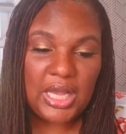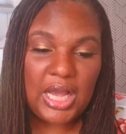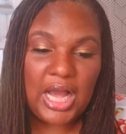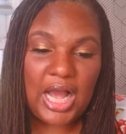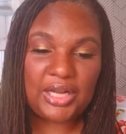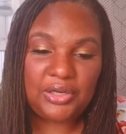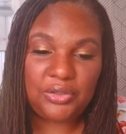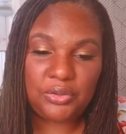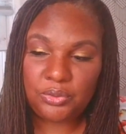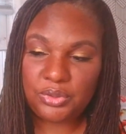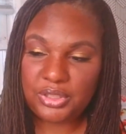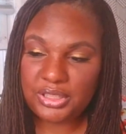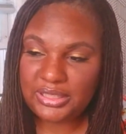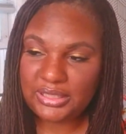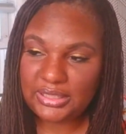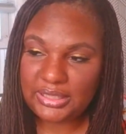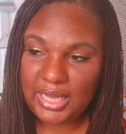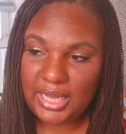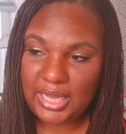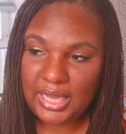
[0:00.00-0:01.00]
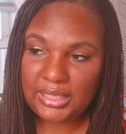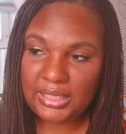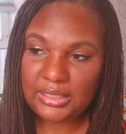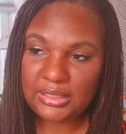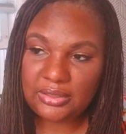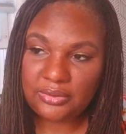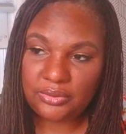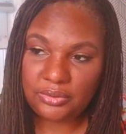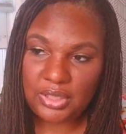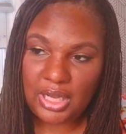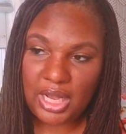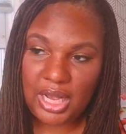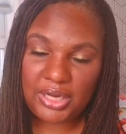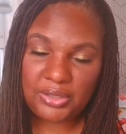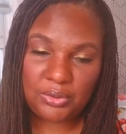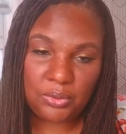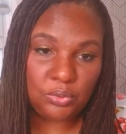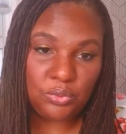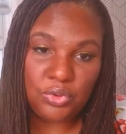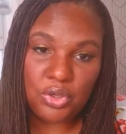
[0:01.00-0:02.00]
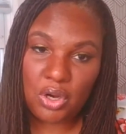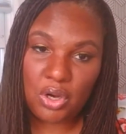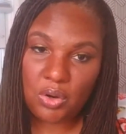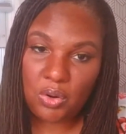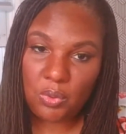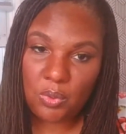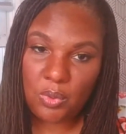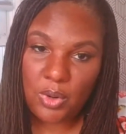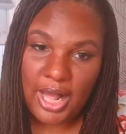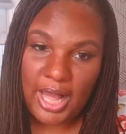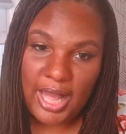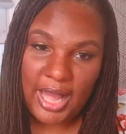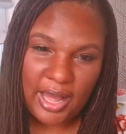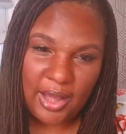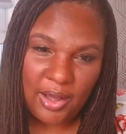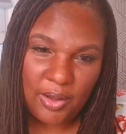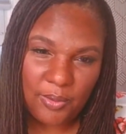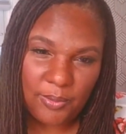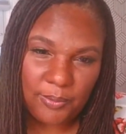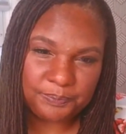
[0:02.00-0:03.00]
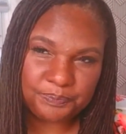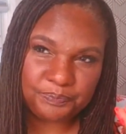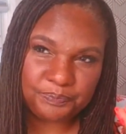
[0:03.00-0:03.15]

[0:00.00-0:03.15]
I noticed that I don't know how,